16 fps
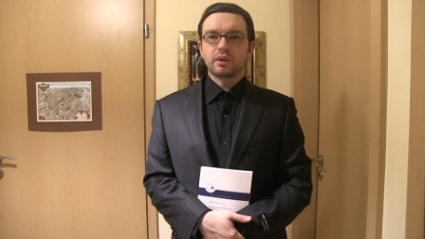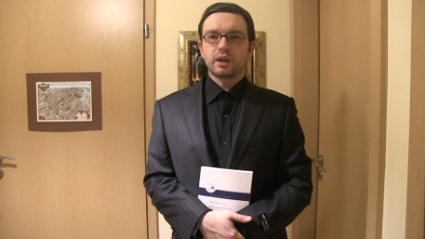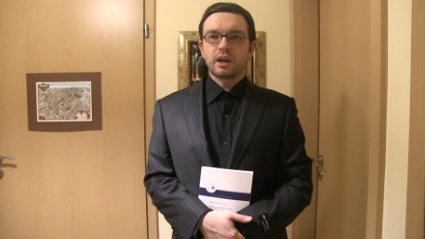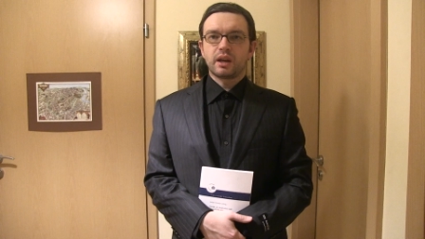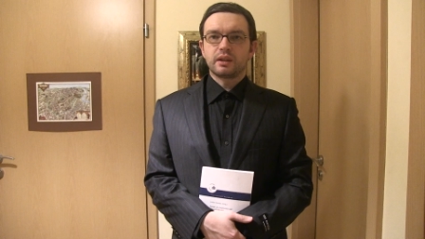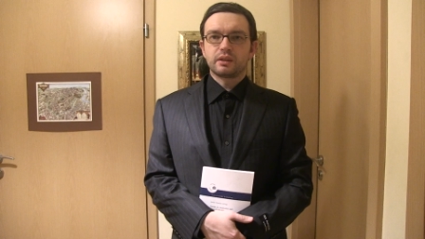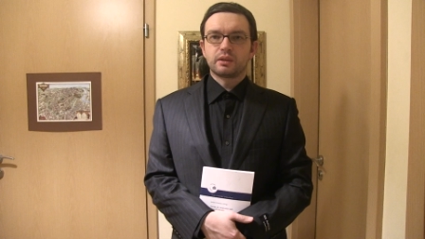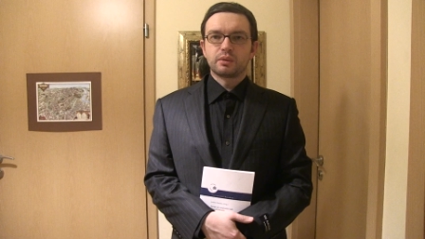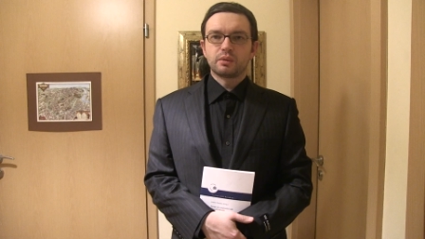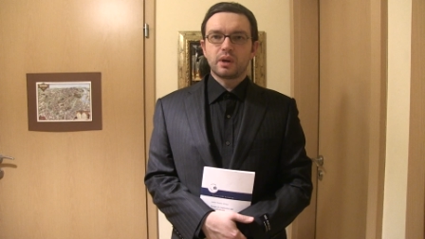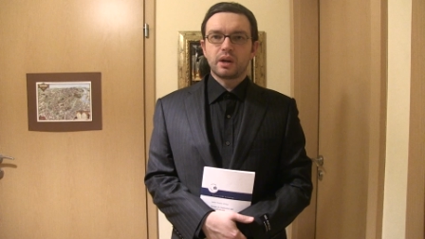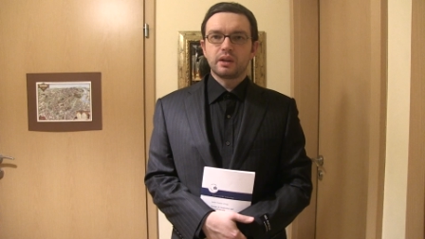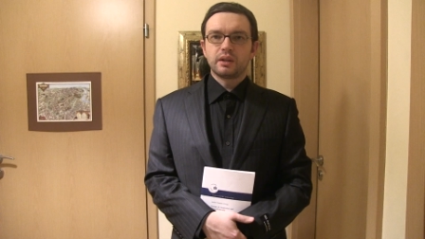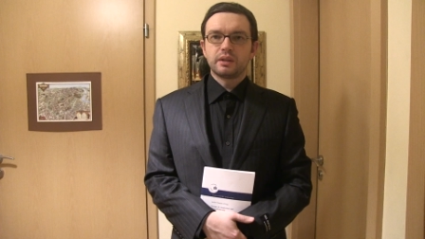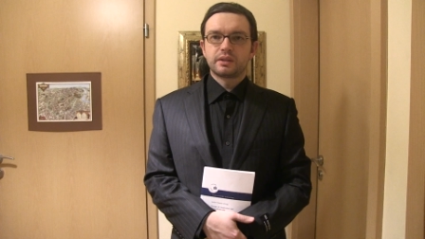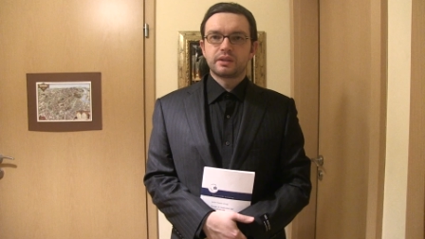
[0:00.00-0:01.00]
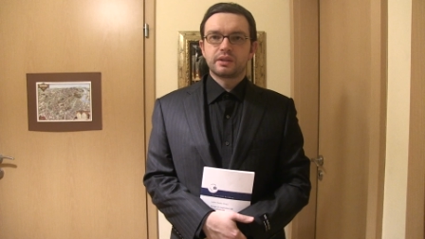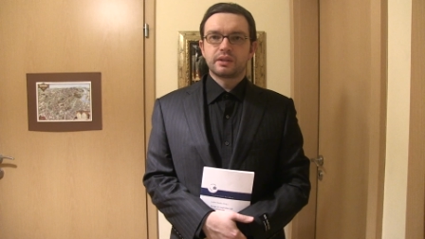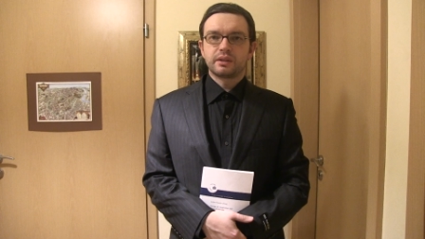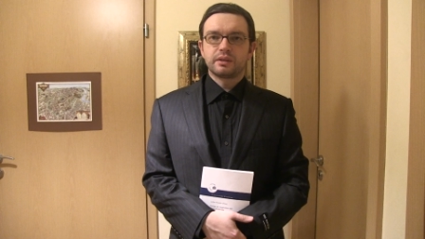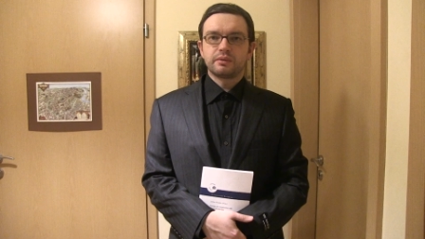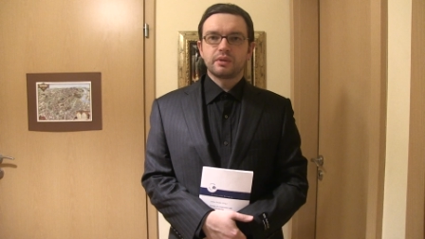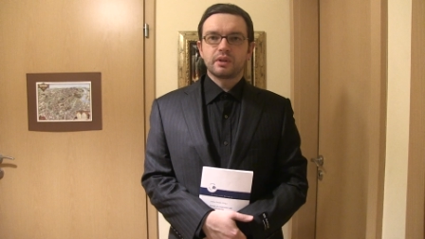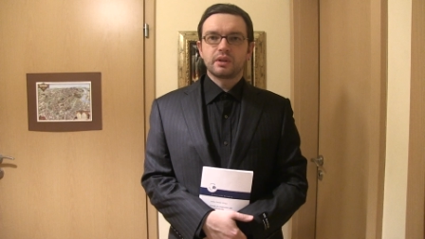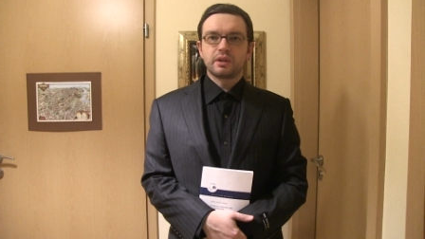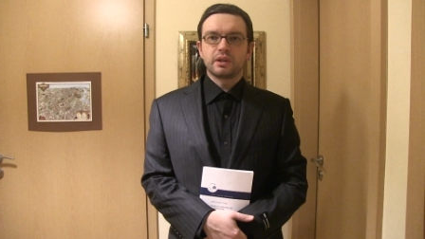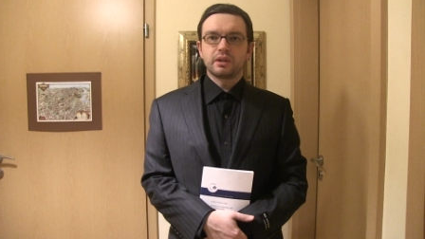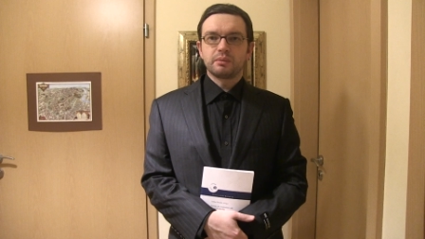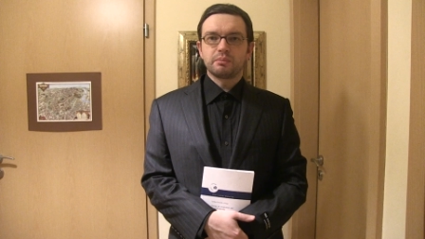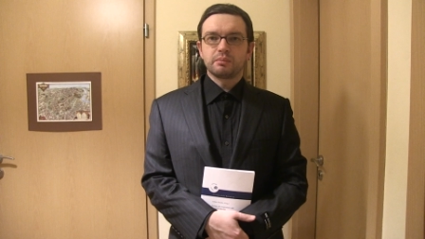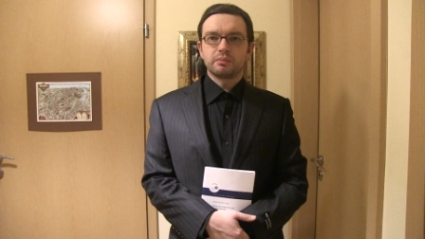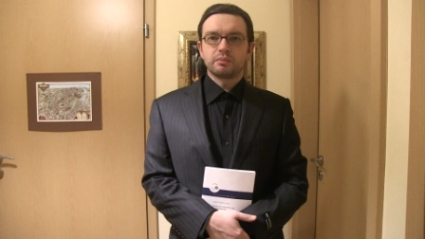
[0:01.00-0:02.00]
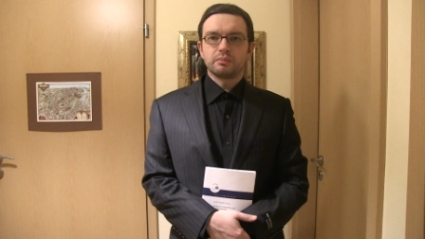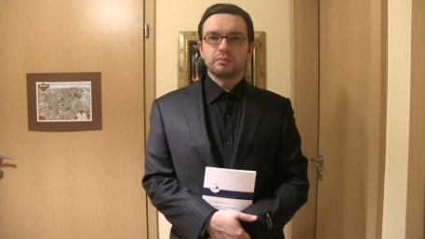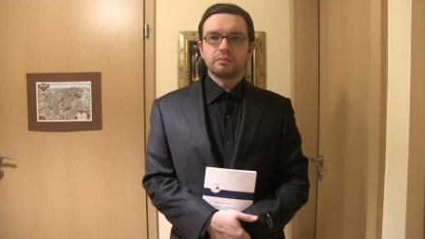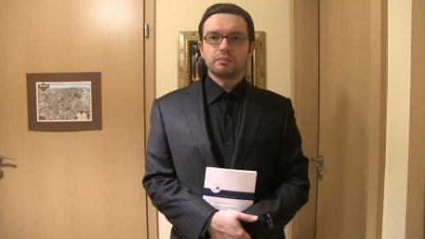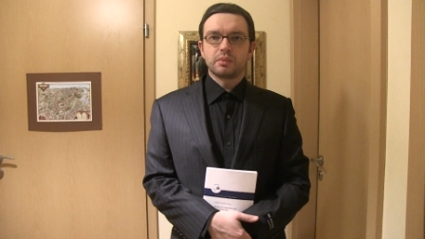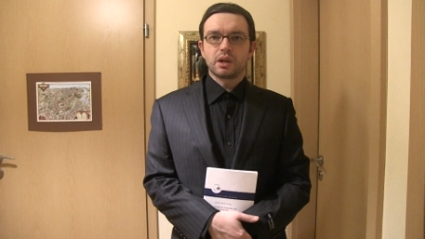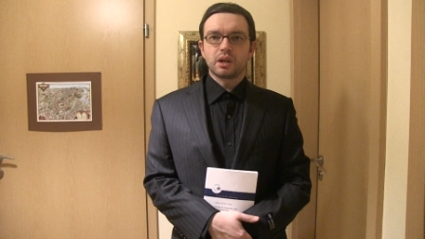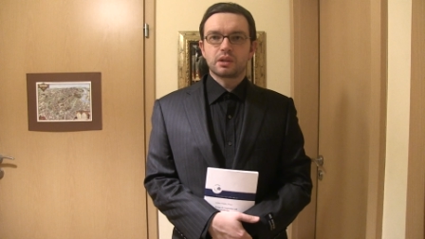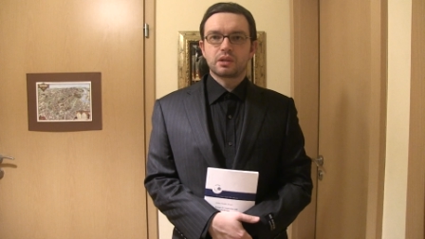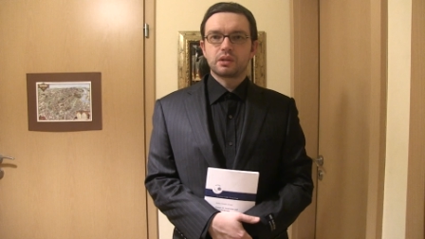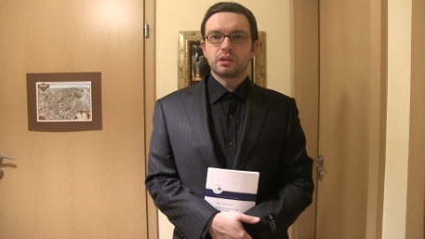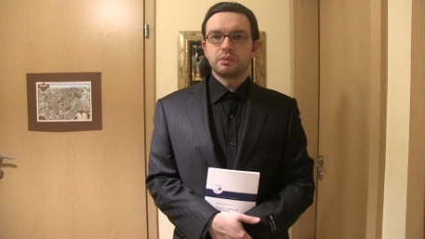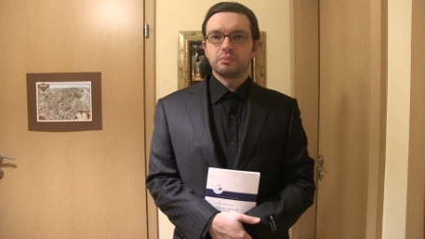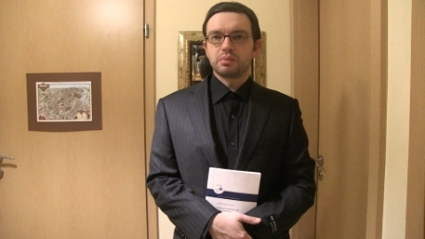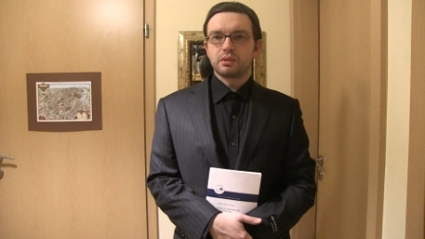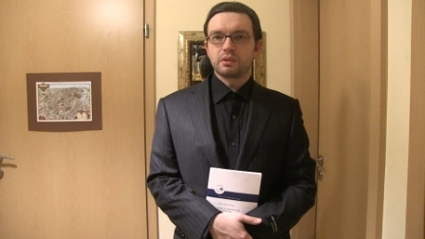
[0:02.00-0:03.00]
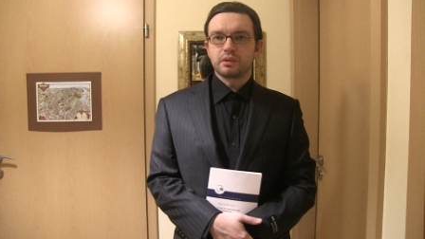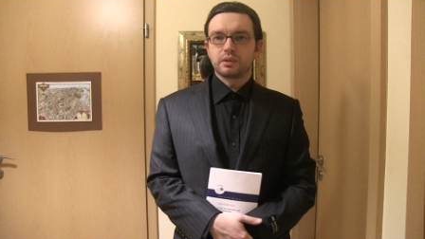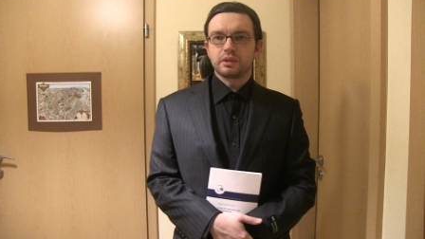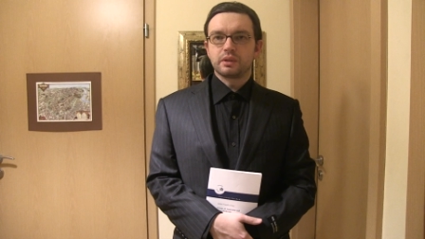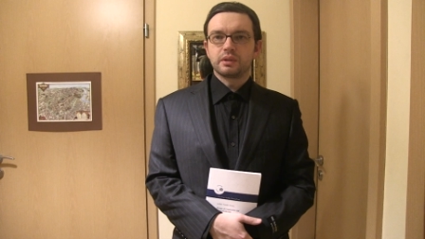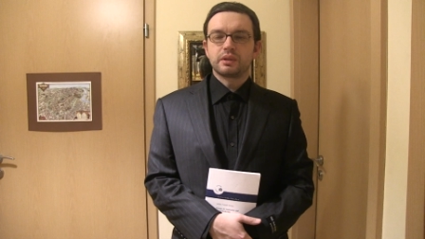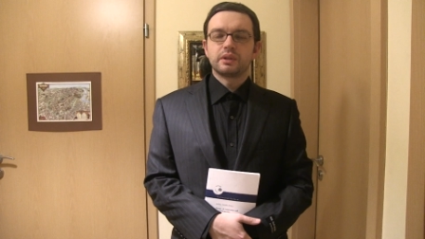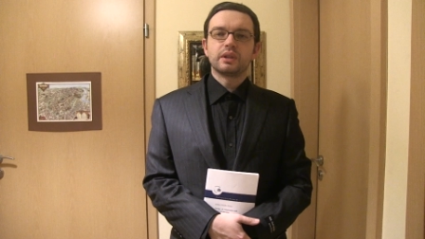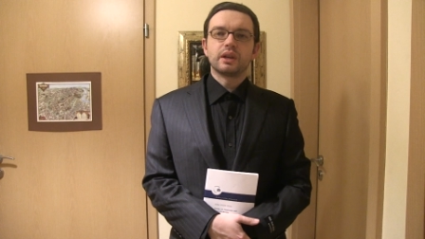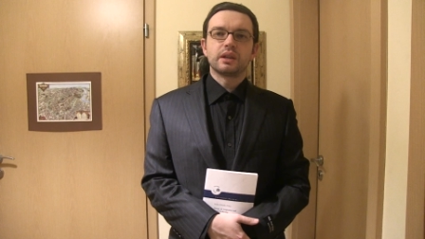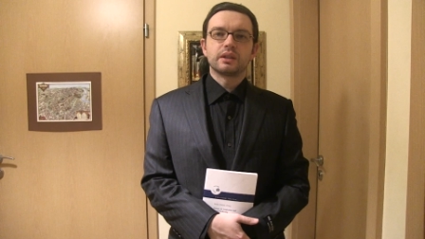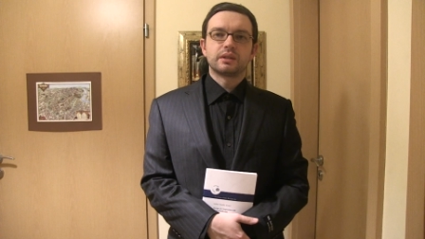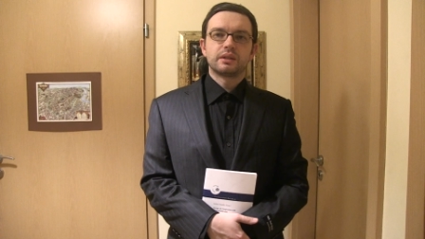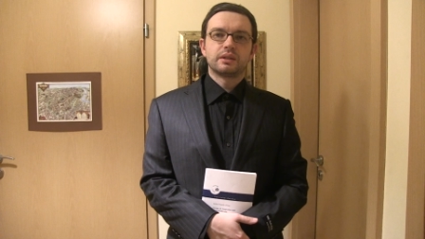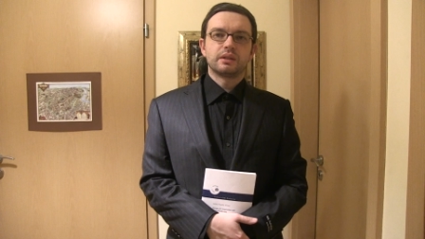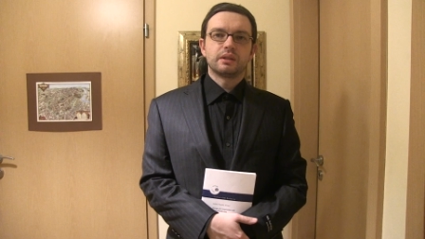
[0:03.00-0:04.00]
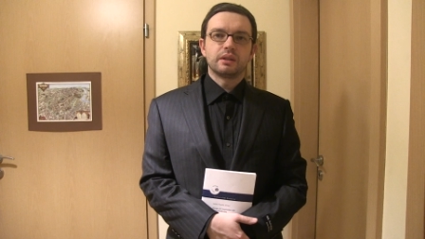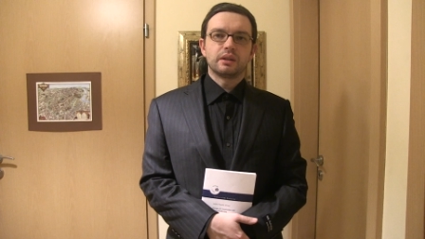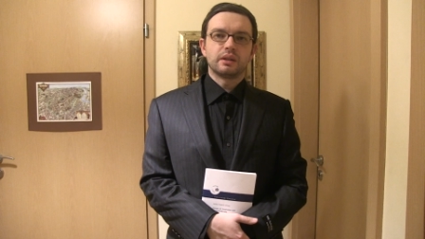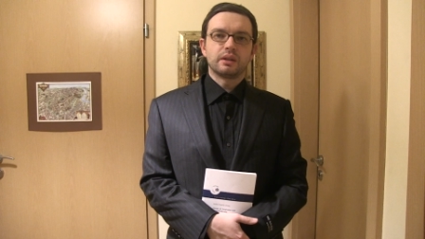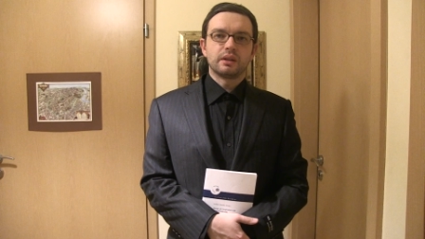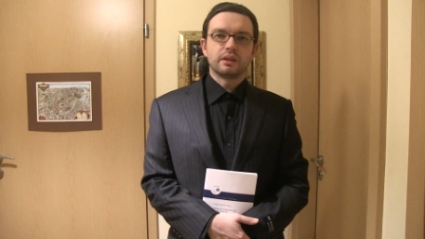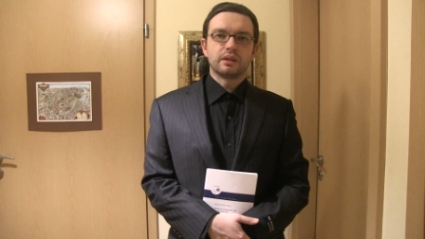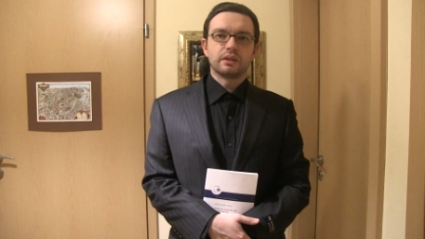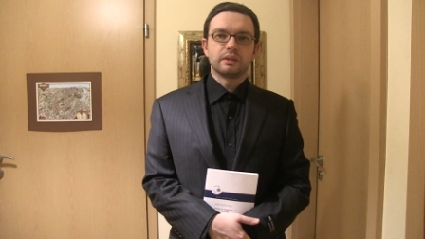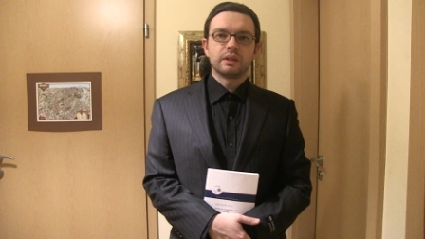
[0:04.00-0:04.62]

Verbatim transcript: and why it's very much important thus uh,